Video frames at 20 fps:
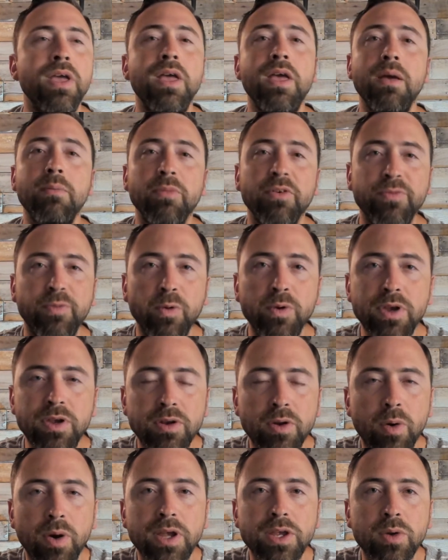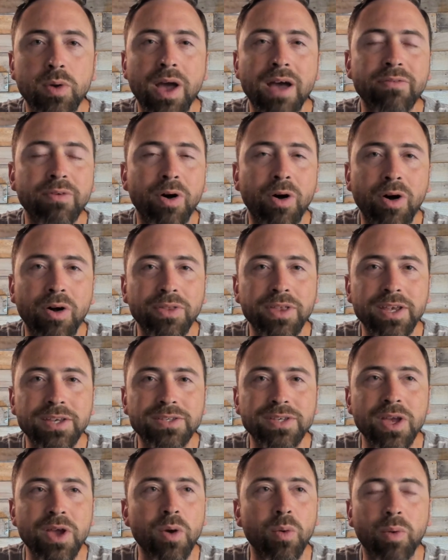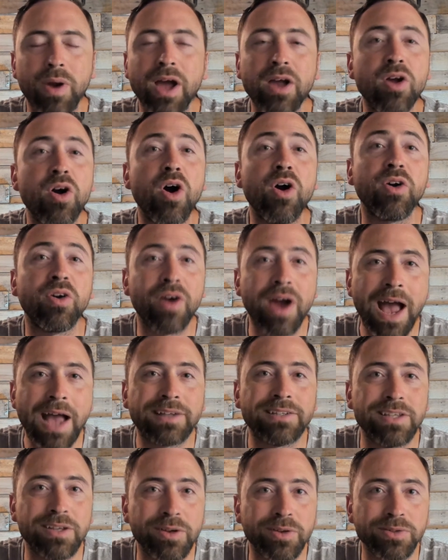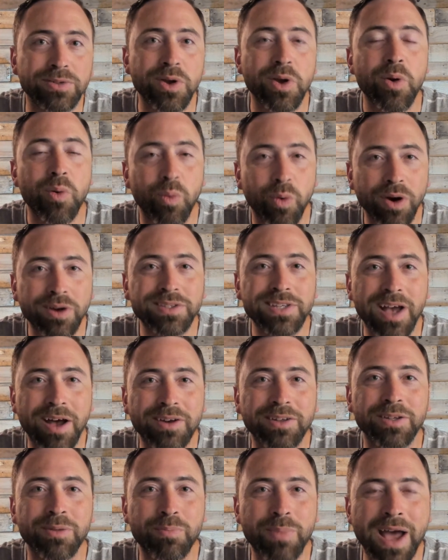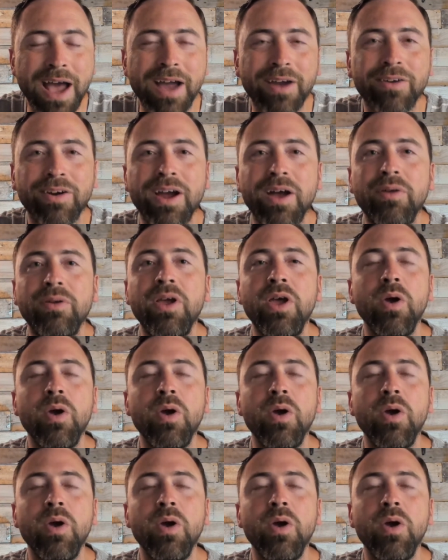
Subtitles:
before you know it, you have all these what I call crack deals worked out in the background